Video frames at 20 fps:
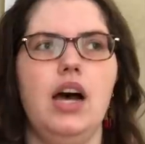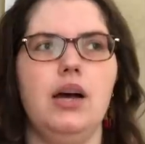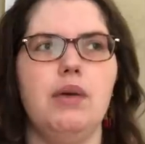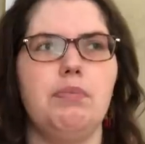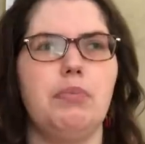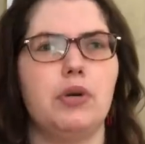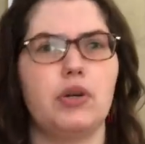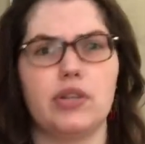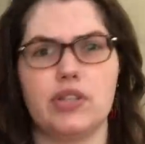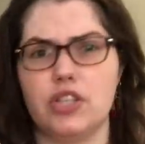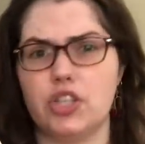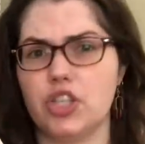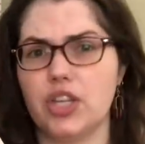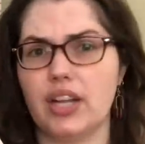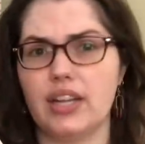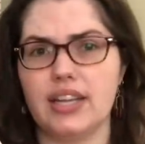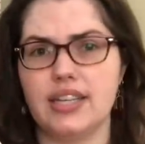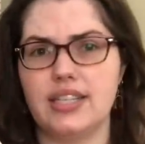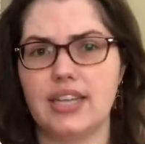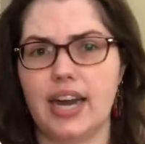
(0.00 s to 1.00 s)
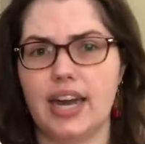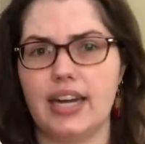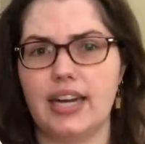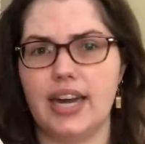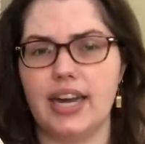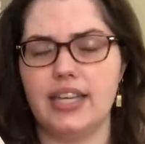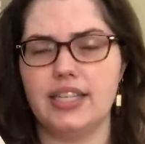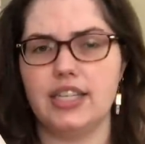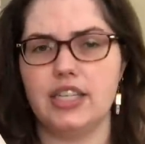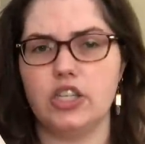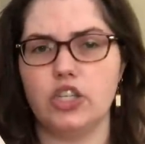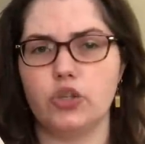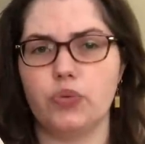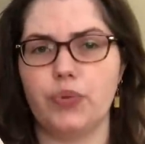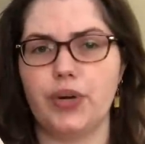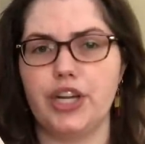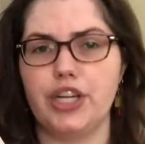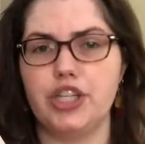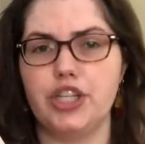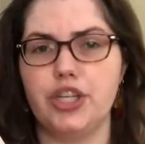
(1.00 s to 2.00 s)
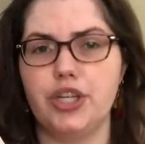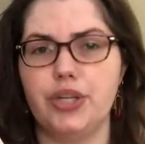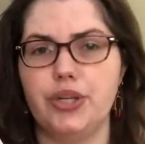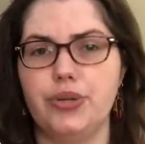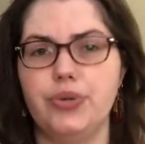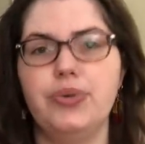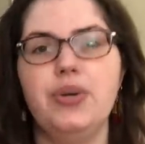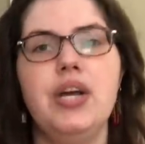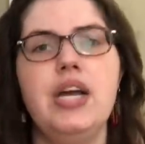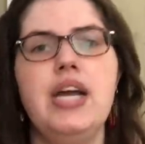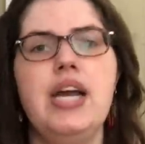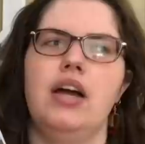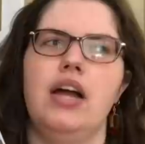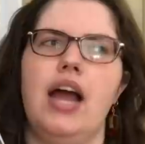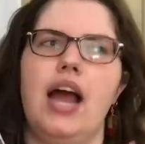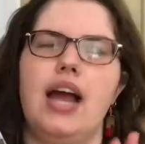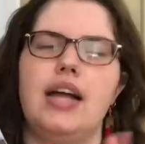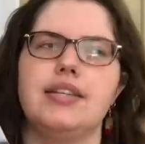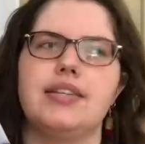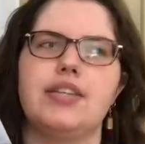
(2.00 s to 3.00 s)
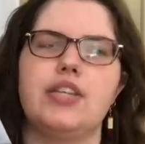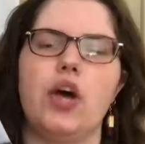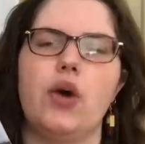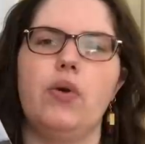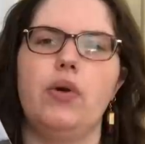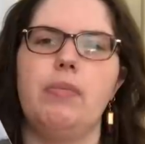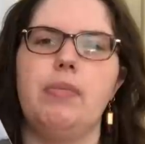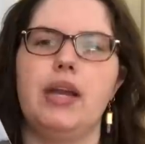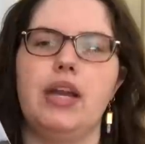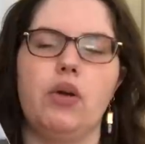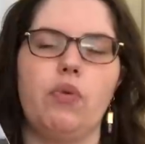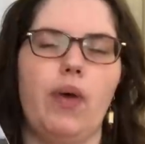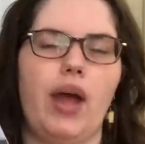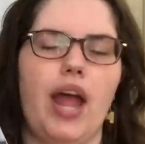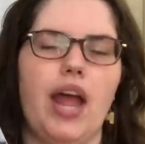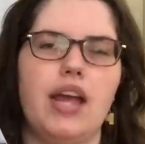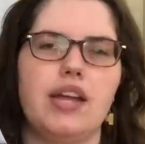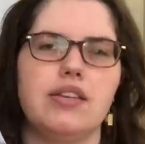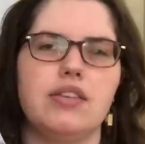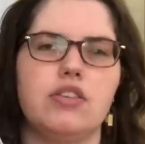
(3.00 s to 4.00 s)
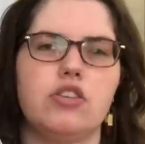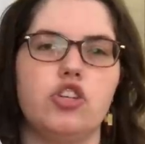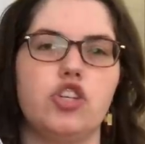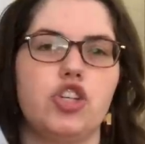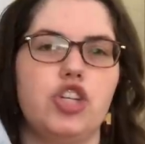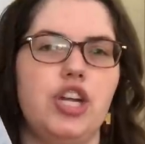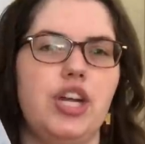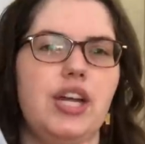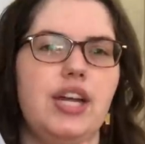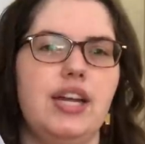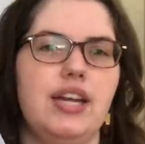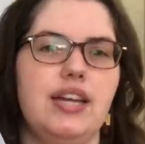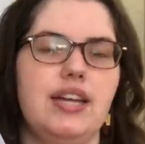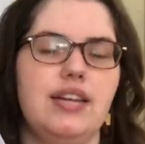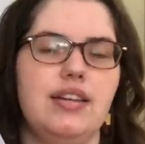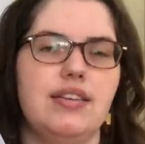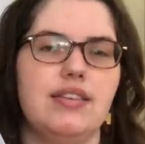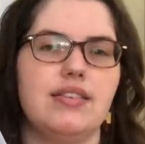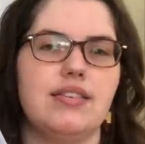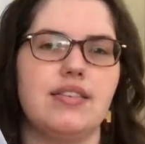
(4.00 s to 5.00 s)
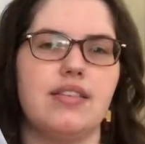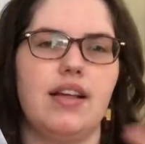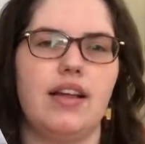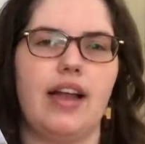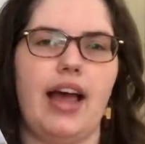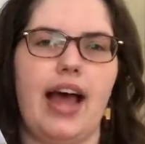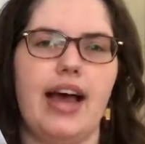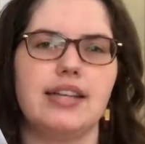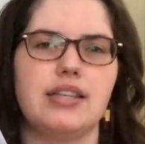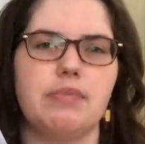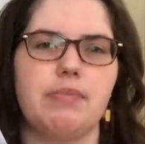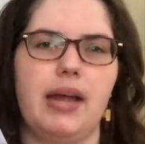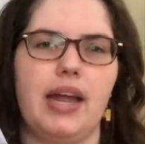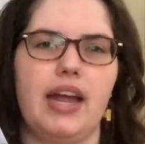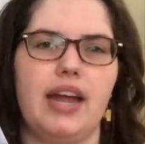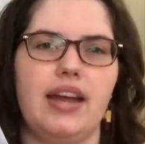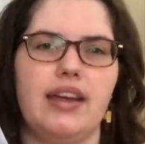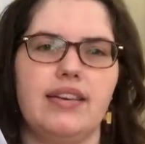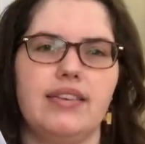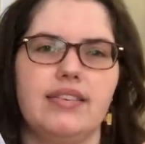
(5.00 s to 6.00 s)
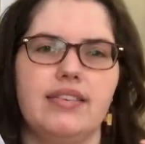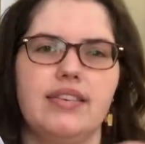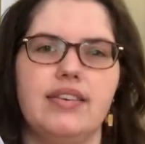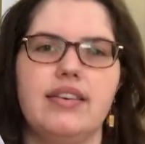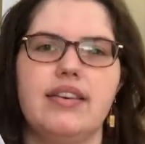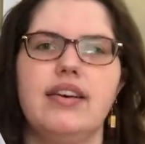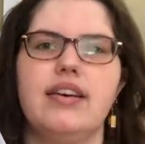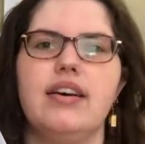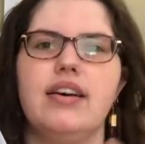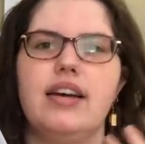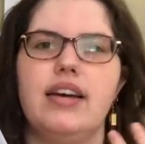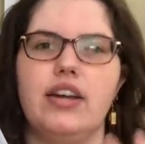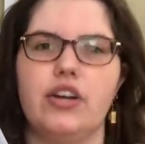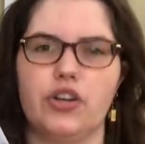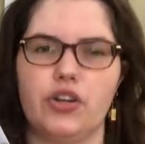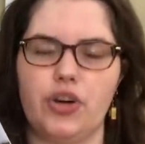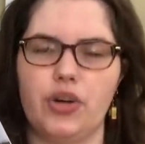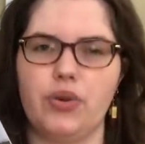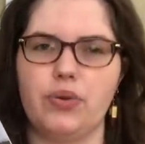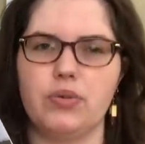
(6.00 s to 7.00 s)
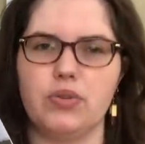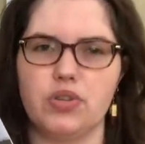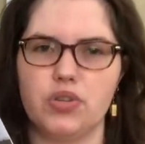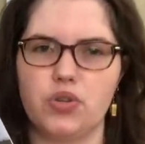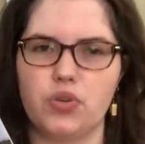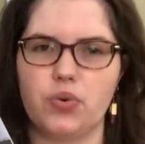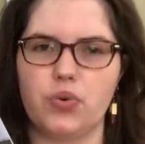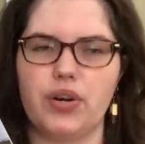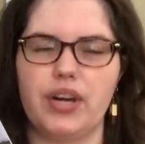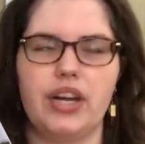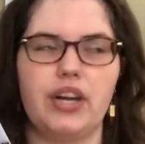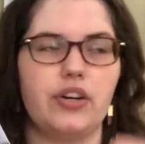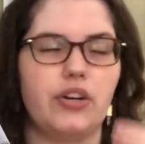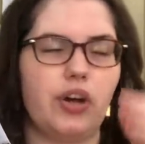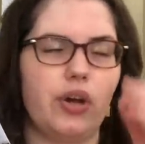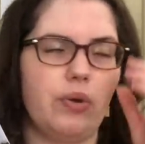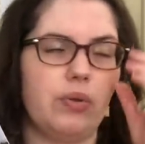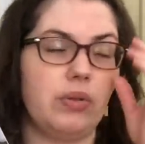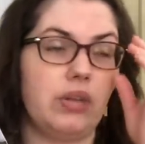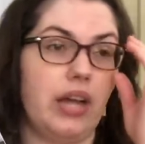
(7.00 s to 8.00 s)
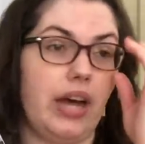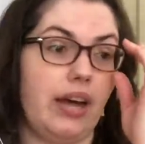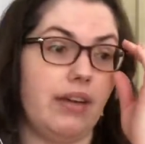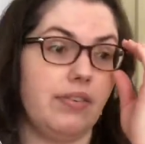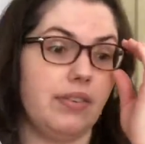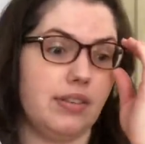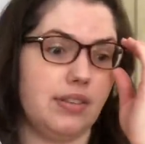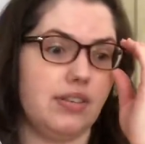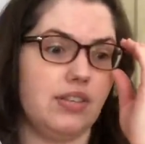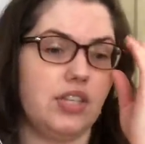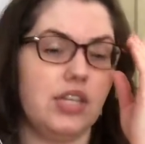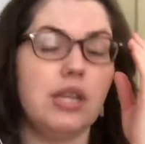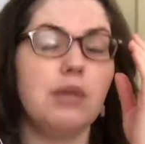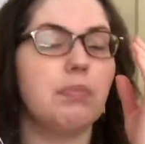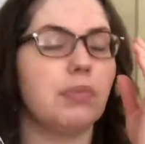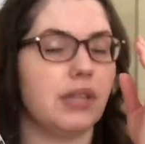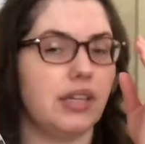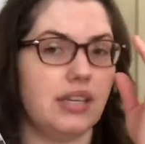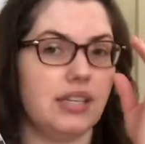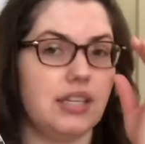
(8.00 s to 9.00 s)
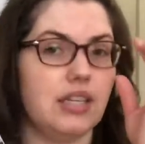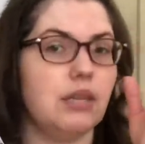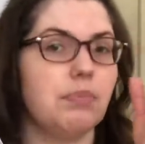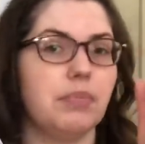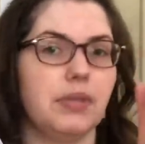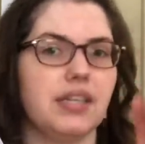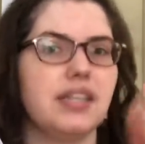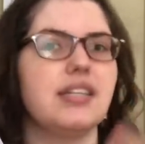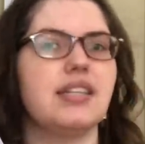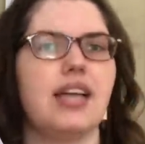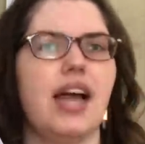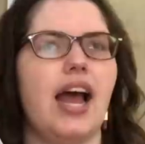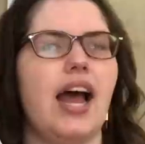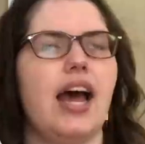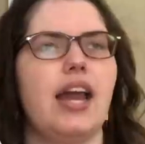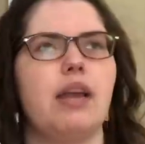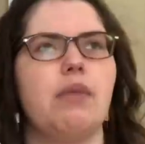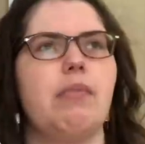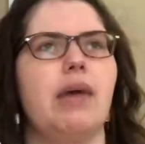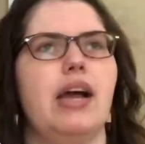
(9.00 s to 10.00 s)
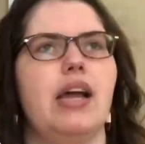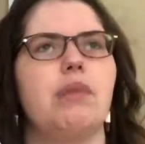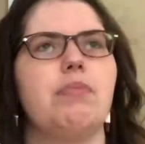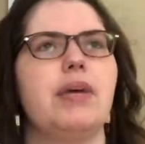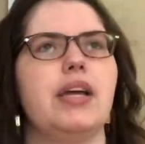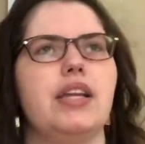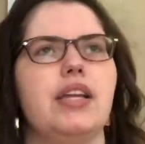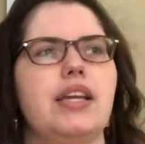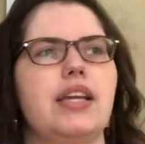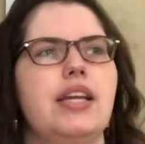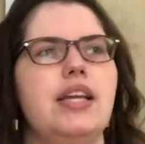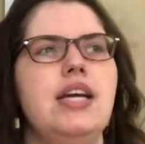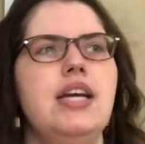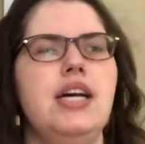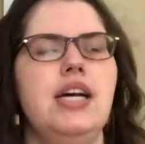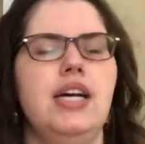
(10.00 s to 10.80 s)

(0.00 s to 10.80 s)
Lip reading: Percy Shelley died in 1822, and so in many ways, she is the last man in her own story, in her own life. It's deeply, deeply sad, in my opinion.